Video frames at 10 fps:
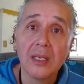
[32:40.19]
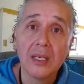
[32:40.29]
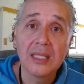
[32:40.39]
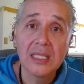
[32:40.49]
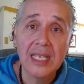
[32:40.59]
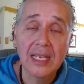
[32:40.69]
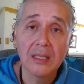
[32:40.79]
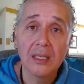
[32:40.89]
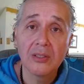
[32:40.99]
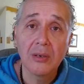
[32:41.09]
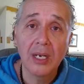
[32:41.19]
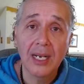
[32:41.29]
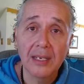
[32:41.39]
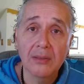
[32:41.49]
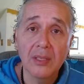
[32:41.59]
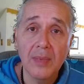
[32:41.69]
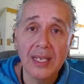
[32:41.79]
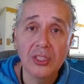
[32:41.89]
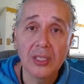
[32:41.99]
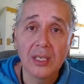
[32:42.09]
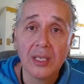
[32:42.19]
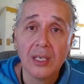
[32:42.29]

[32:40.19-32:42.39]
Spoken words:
ascend into a higher dimension.